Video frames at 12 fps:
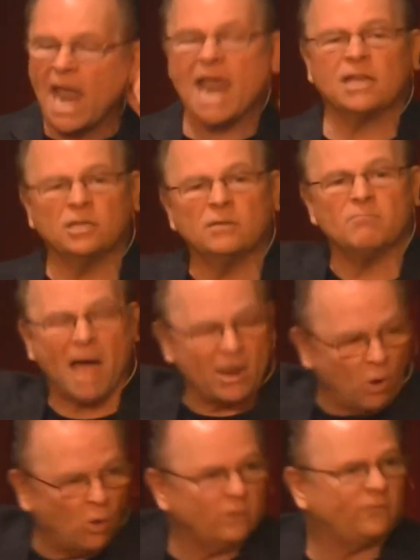And
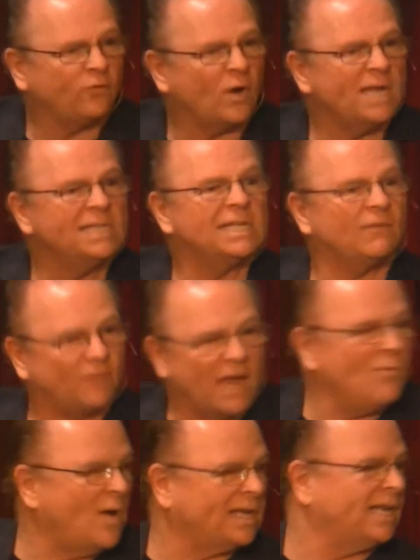my old friends, if
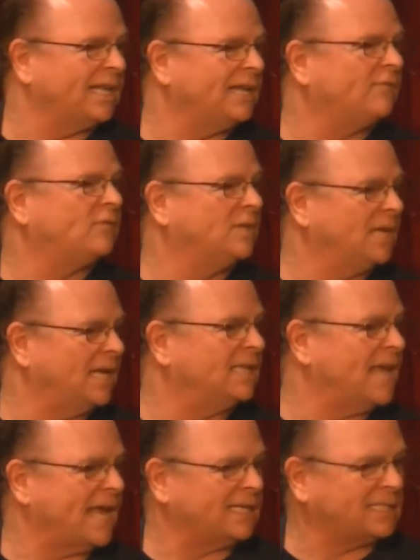they want to live in
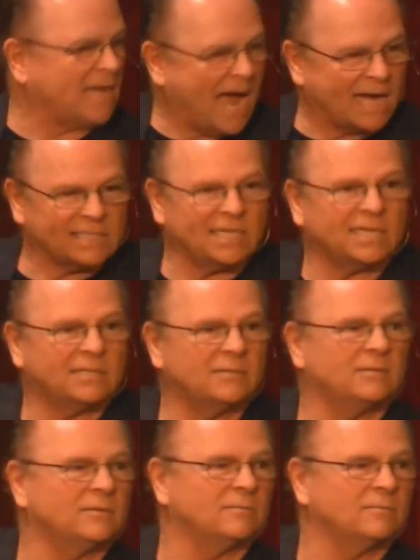that toxic